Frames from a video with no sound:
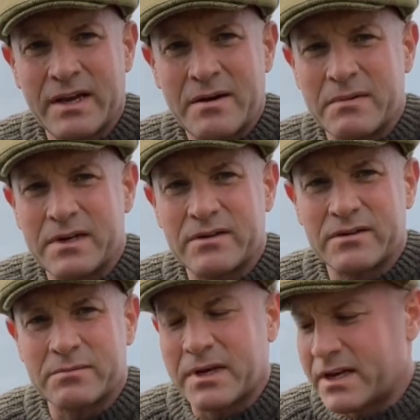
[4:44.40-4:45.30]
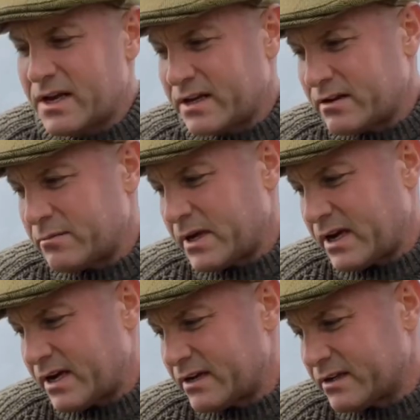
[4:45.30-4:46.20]
but it does make it a little bit
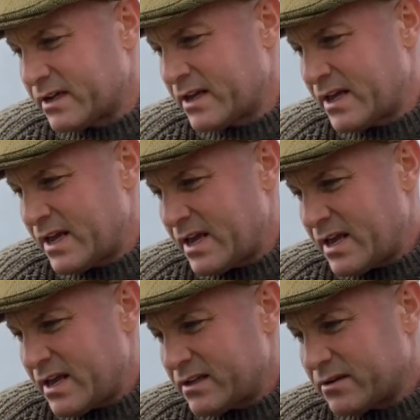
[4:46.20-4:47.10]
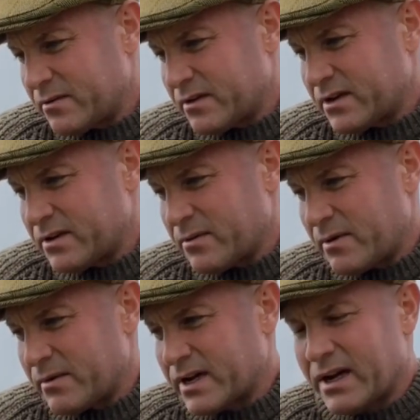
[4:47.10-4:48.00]
harder. So we've got to do what
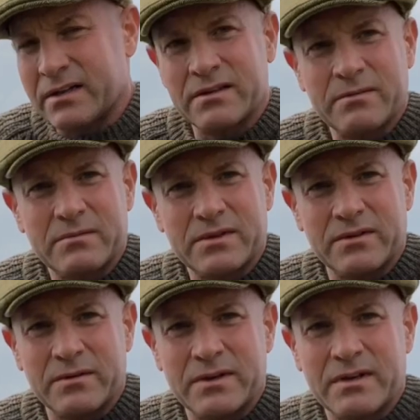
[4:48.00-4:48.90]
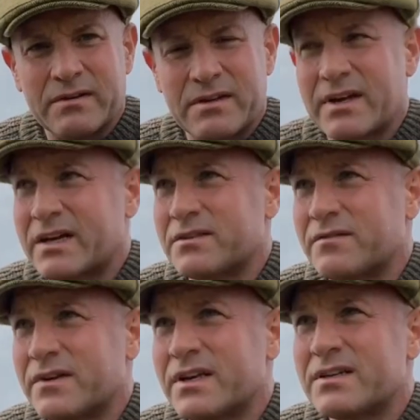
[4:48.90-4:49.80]
we can to catch a
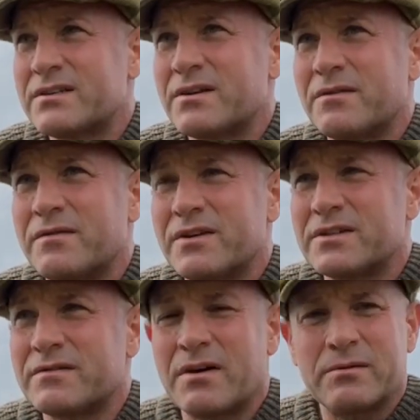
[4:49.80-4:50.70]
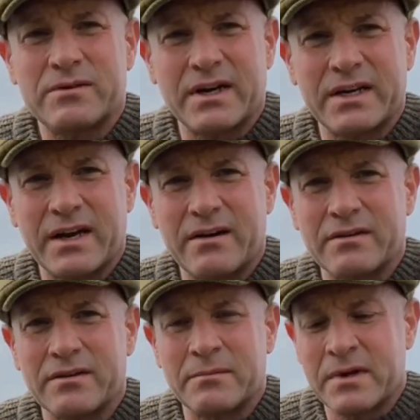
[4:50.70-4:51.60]
fish. So first of all, we're trying to get on
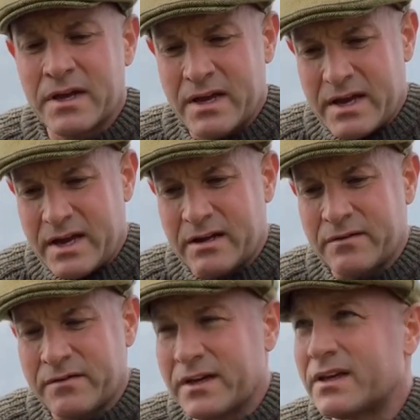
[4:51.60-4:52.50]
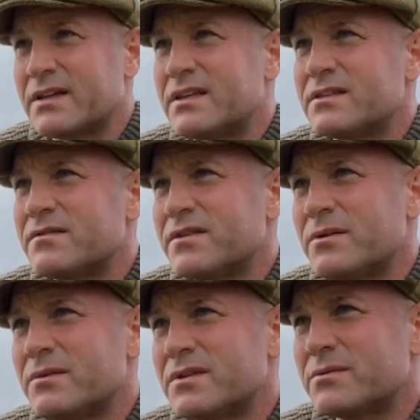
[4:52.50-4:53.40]
them, and I think there's a few
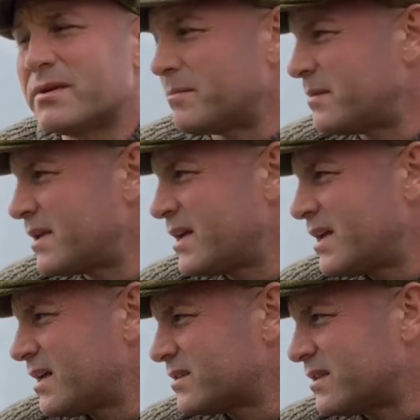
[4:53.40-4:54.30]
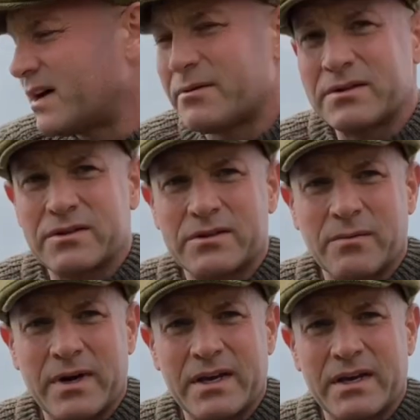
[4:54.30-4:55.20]
in the swim. So now it's just a
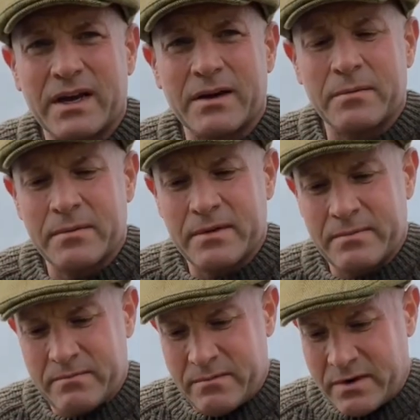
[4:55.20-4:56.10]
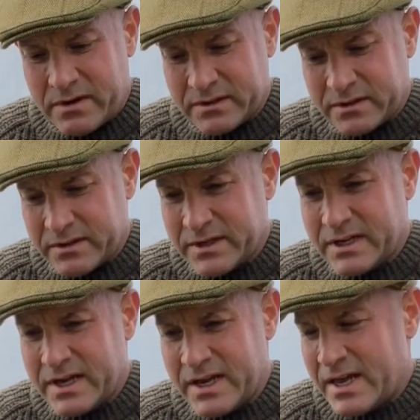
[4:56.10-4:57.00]
waiting game. We're all sorted,
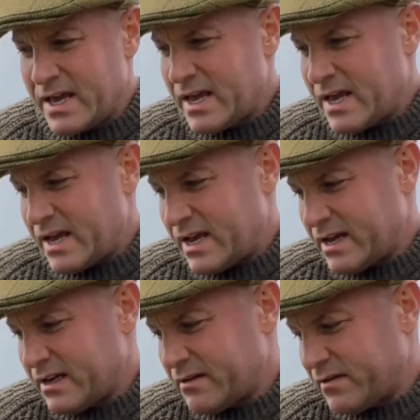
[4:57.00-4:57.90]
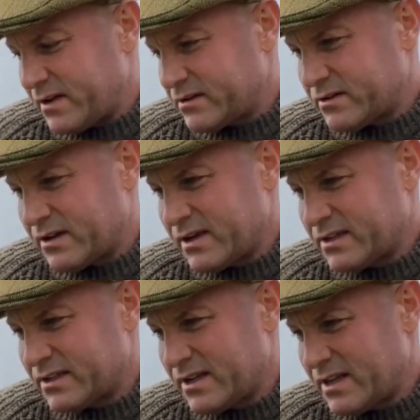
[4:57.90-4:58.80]
and fingers
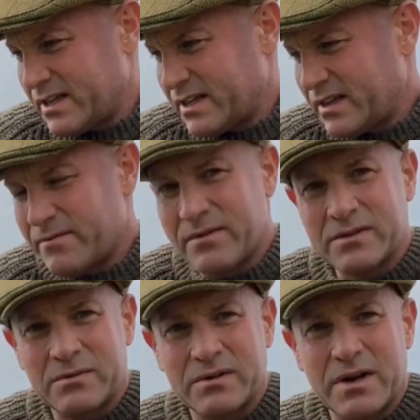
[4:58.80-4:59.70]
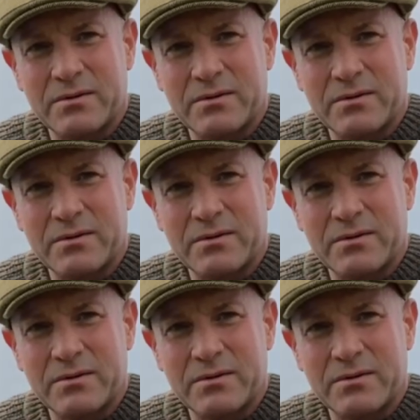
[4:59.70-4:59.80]
crossed, them rods will go